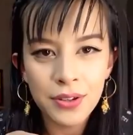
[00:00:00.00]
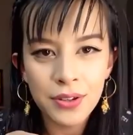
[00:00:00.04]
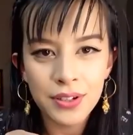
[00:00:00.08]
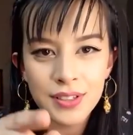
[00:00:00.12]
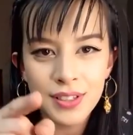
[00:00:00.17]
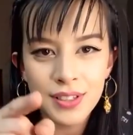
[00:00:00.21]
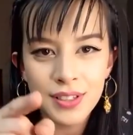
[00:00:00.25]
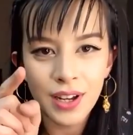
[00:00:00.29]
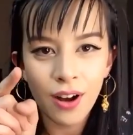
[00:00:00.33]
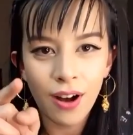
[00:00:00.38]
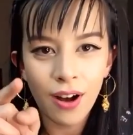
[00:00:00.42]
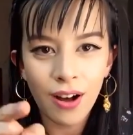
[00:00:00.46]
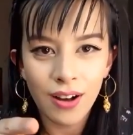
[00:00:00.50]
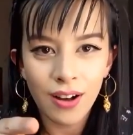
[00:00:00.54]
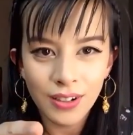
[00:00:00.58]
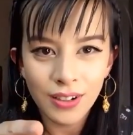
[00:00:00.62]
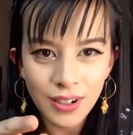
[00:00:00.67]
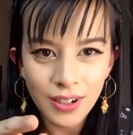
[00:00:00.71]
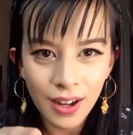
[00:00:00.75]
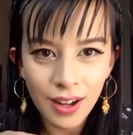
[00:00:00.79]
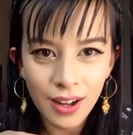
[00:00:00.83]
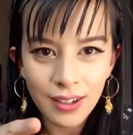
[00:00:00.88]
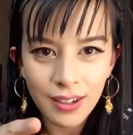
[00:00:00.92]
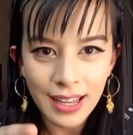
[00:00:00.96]
you can see Hong
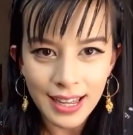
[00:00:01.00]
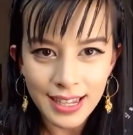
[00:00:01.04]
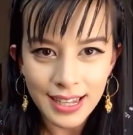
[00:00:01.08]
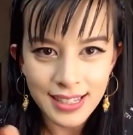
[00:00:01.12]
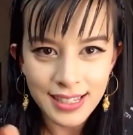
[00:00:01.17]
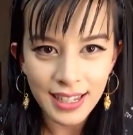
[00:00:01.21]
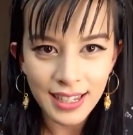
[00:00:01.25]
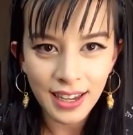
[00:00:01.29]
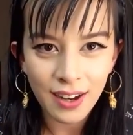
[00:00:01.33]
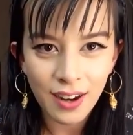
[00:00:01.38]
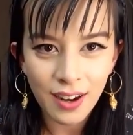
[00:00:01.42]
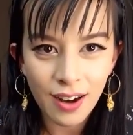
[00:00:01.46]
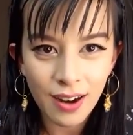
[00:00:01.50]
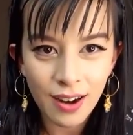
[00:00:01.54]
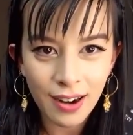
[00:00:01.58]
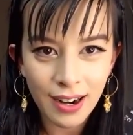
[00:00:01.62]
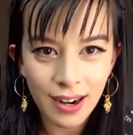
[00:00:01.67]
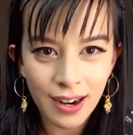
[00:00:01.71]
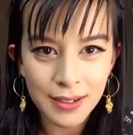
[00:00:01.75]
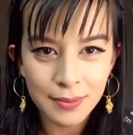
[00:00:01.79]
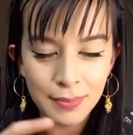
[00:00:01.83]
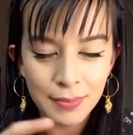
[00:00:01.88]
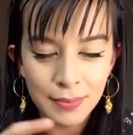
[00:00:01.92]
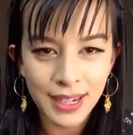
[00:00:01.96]
Kong SAR and